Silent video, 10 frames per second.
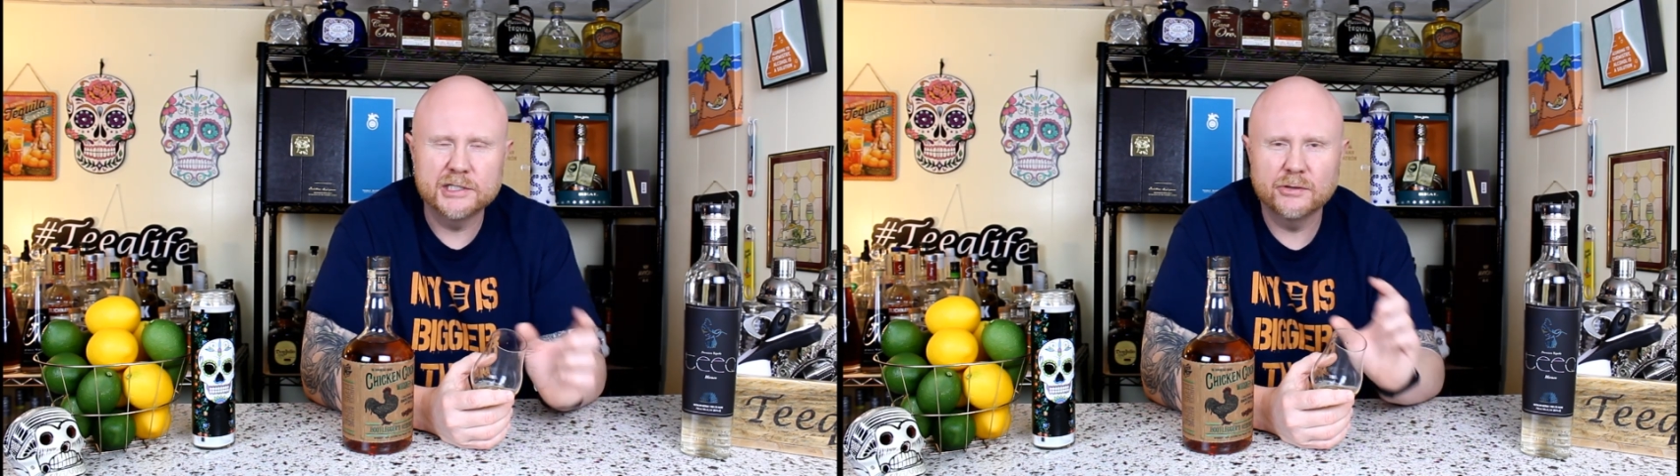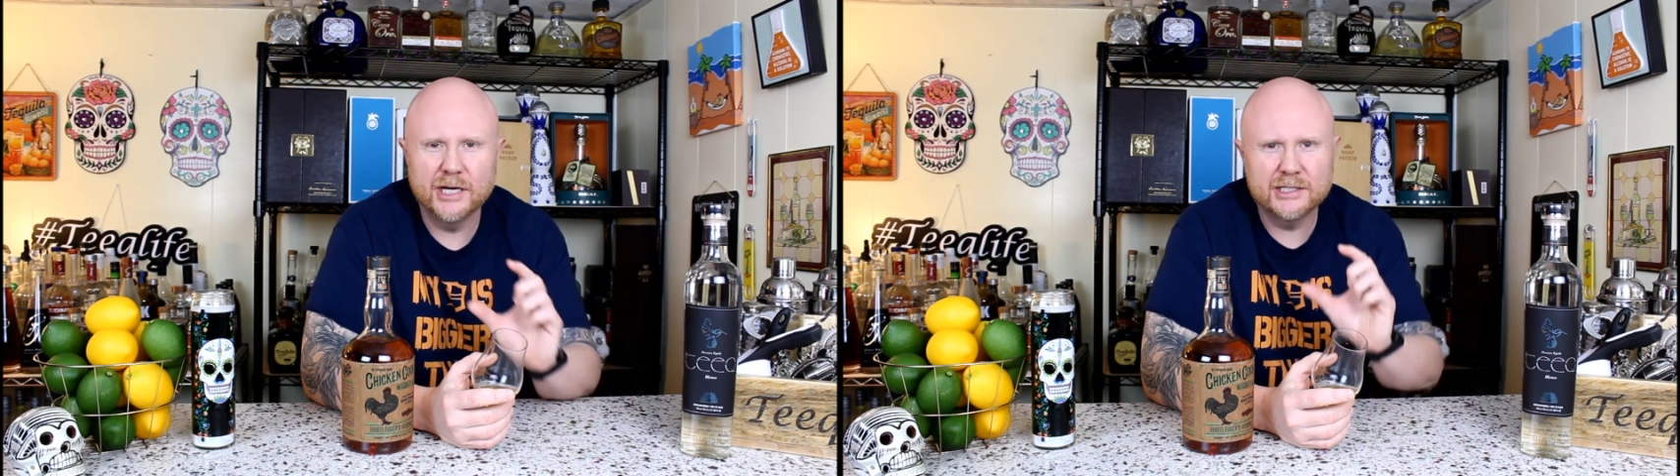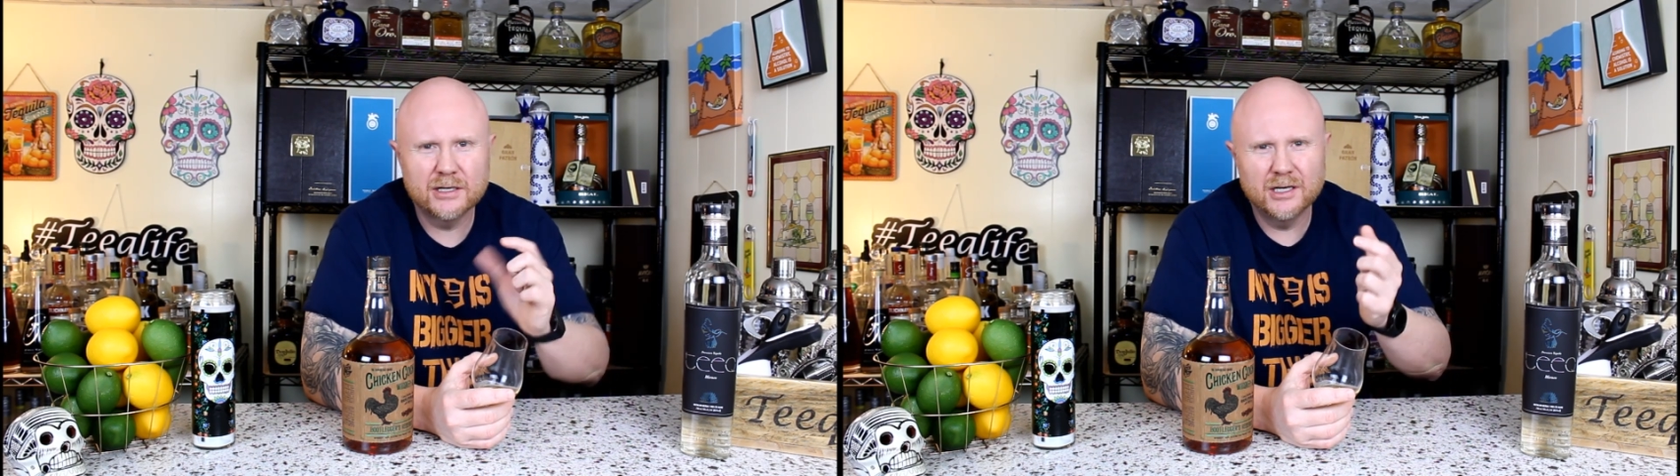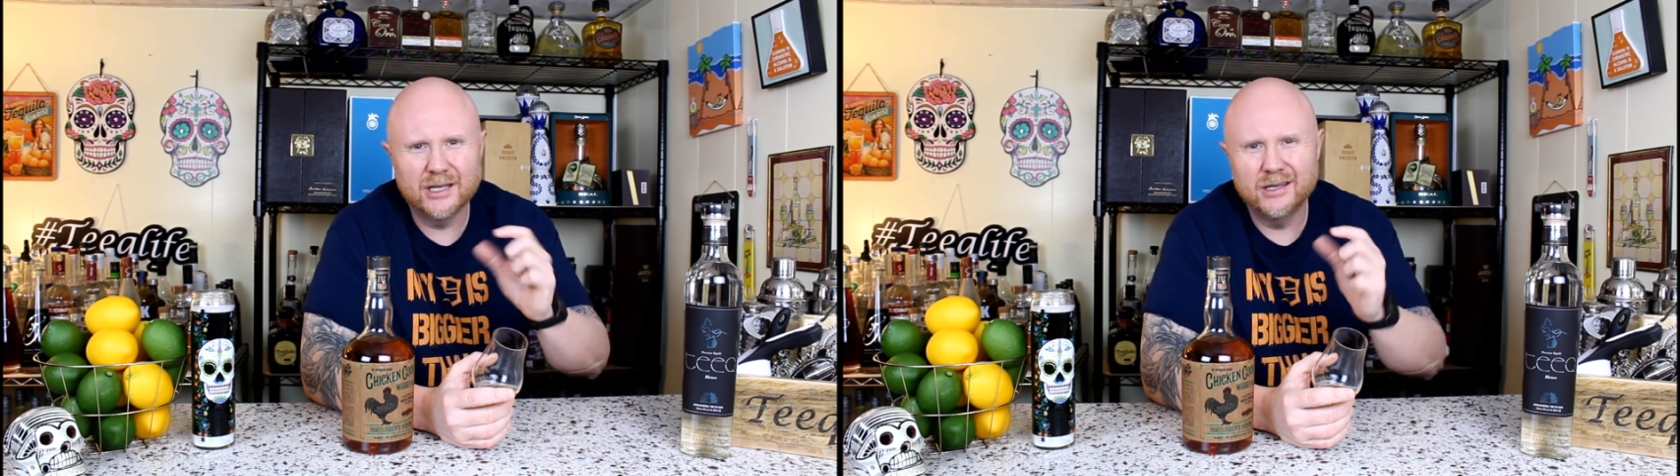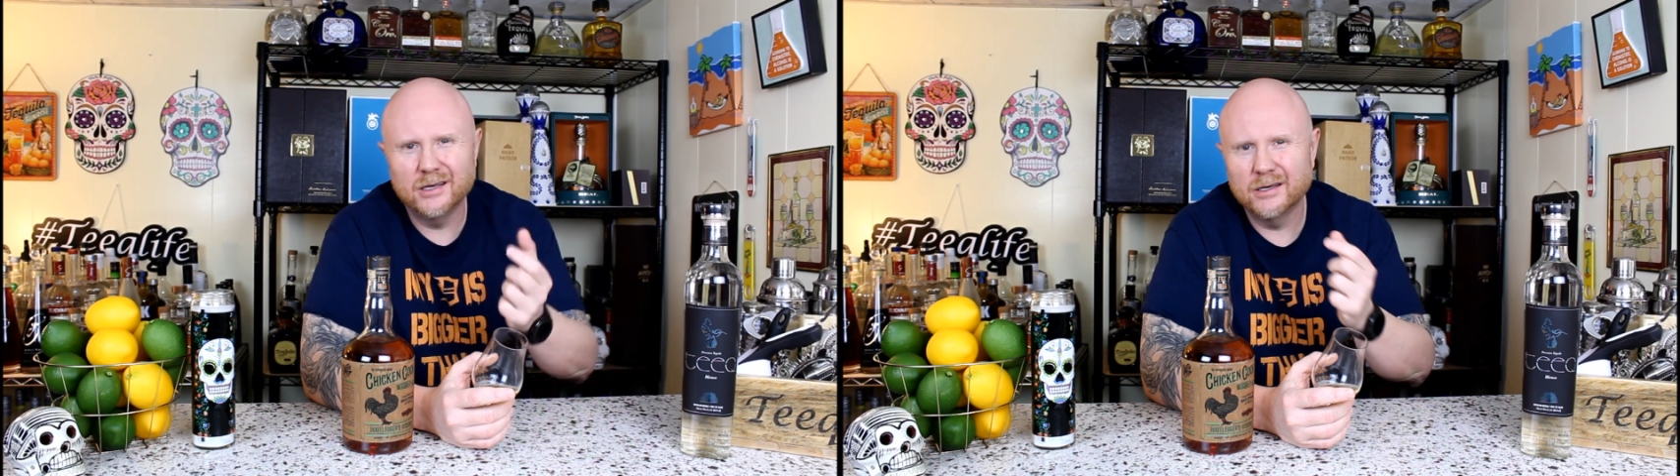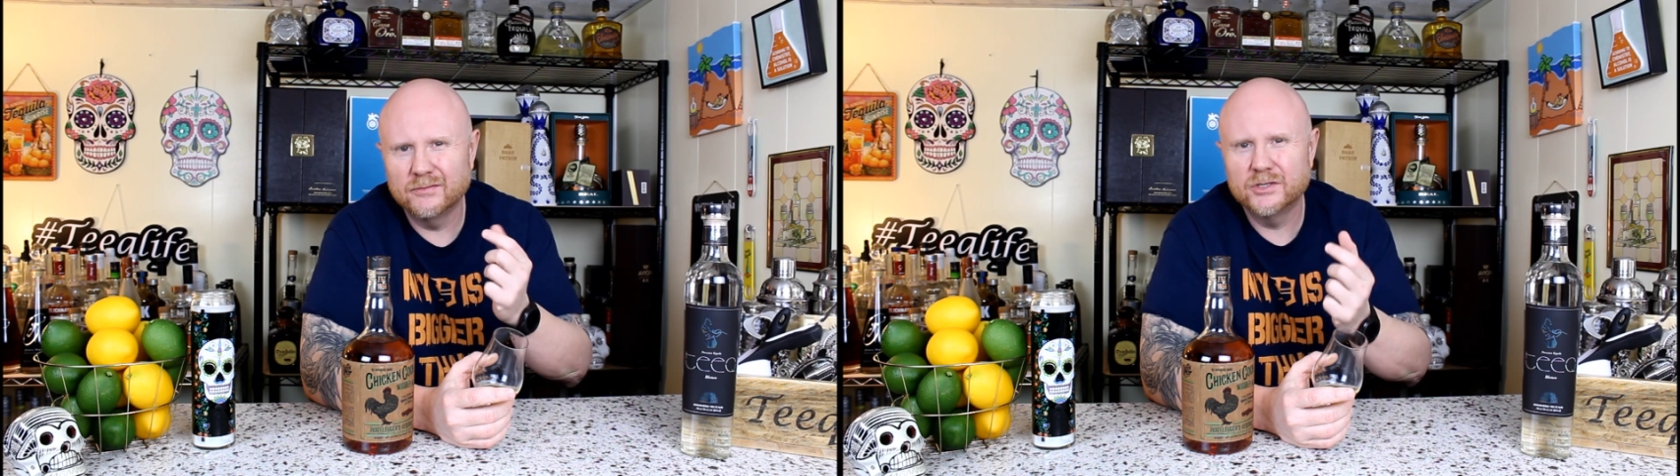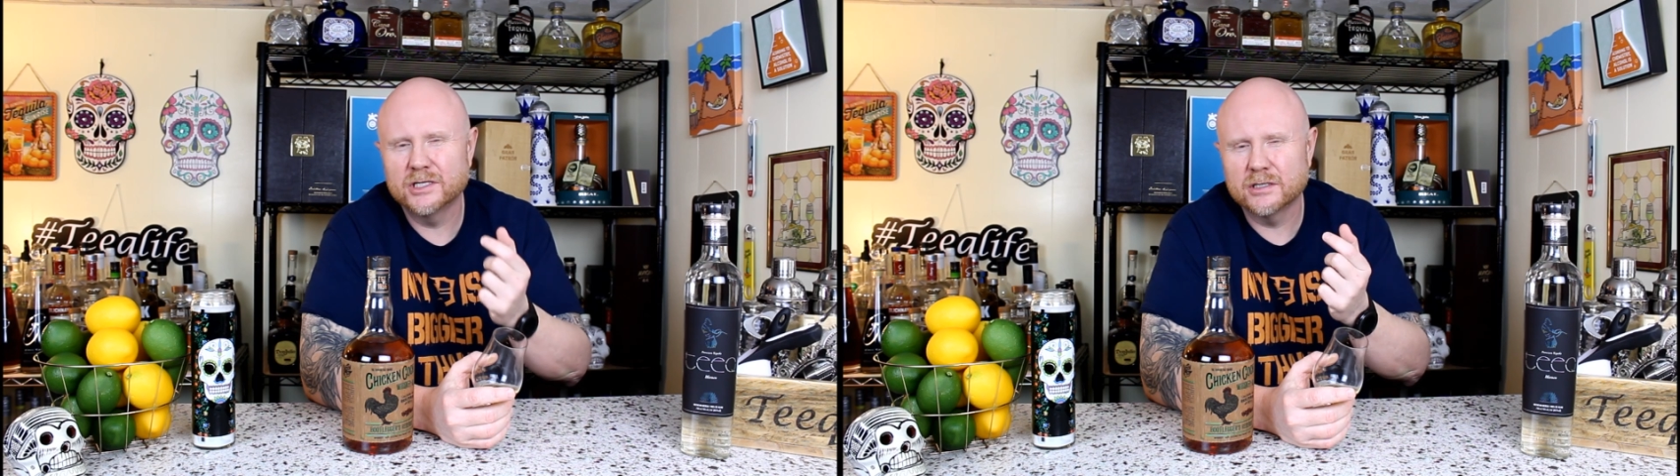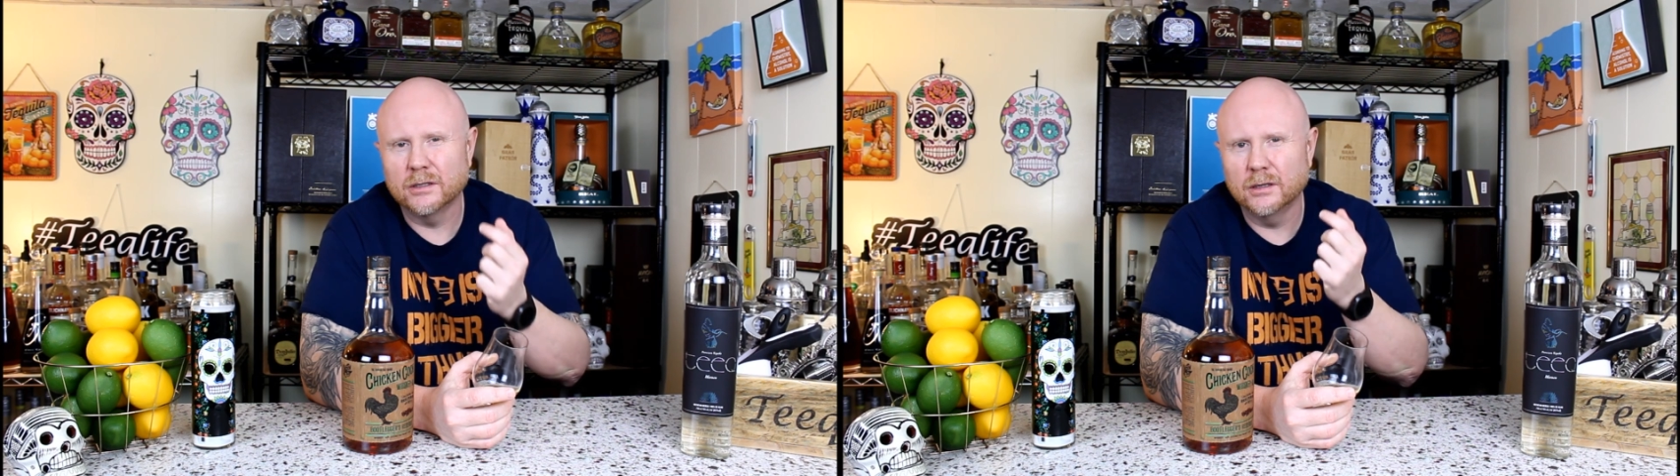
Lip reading: So that's going to give just a